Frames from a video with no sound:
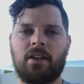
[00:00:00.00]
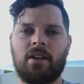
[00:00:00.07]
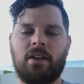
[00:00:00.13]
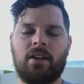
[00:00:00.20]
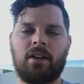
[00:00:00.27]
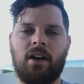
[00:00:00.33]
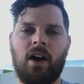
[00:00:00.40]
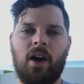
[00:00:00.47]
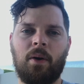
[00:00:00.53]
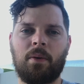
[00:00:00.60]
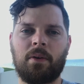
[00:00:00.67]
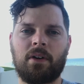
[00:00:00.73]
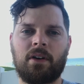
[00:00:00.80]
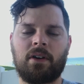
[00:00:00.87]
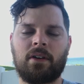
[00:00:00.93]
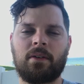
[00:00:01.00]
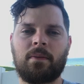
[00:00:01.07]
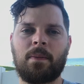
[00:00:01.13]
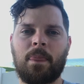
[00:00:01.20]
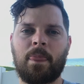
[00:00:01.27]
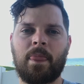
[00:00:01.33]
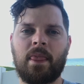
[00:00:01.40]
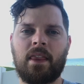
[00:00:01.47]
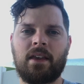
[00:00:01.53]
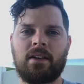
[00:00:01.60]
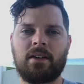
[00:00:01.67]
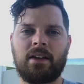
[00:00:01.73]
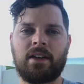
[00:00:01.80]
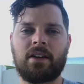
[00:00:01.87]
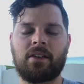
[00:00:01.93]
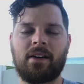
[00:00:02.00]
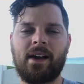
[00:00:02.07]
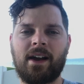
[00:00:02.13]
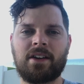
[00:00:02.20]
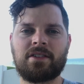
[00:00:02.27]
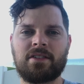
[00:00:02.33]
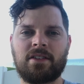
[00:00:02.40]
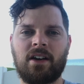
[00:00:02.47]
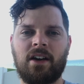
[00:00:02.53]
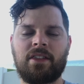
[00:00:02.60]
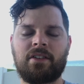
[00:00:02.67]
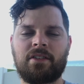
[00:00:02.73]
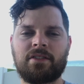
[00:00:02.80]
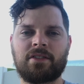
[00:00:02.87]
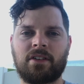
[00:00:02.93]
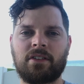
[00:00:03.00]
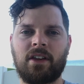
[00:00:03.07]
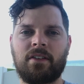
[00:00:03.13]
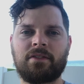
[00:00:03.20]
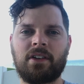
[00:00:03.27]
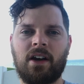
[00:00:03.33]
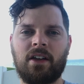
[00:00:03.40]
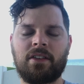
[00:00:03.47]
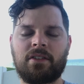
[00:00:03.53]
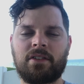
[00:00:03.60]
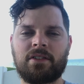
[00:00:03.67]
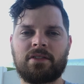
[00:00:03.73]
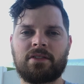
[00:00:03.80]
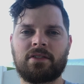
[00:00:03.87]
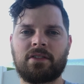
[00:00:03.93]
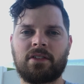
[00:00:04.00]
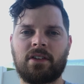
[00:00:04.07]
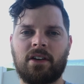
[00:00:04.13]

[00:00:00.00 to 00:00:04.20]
our interaction to others, our love to others,